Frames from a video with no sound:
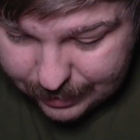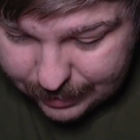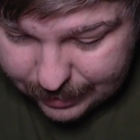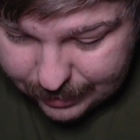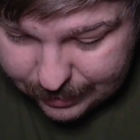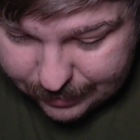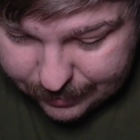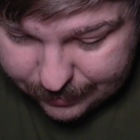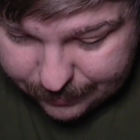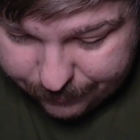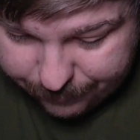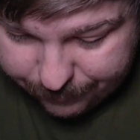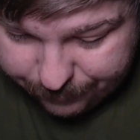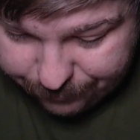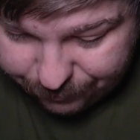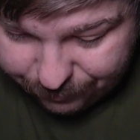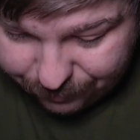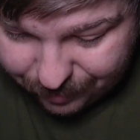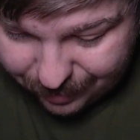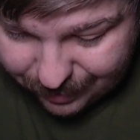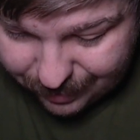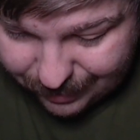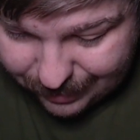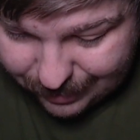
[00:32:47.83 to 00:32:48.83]

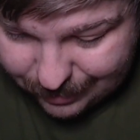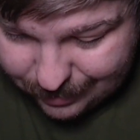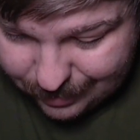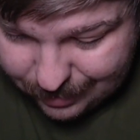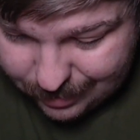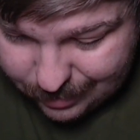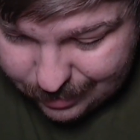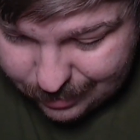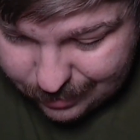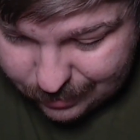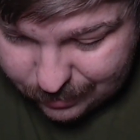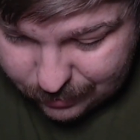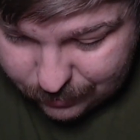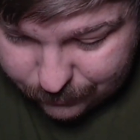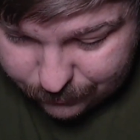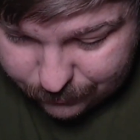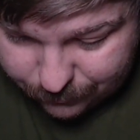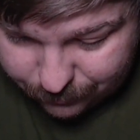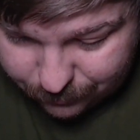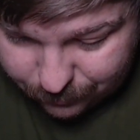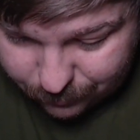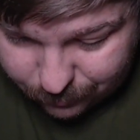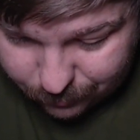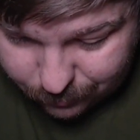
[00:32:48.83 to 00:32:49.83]
Um, you know,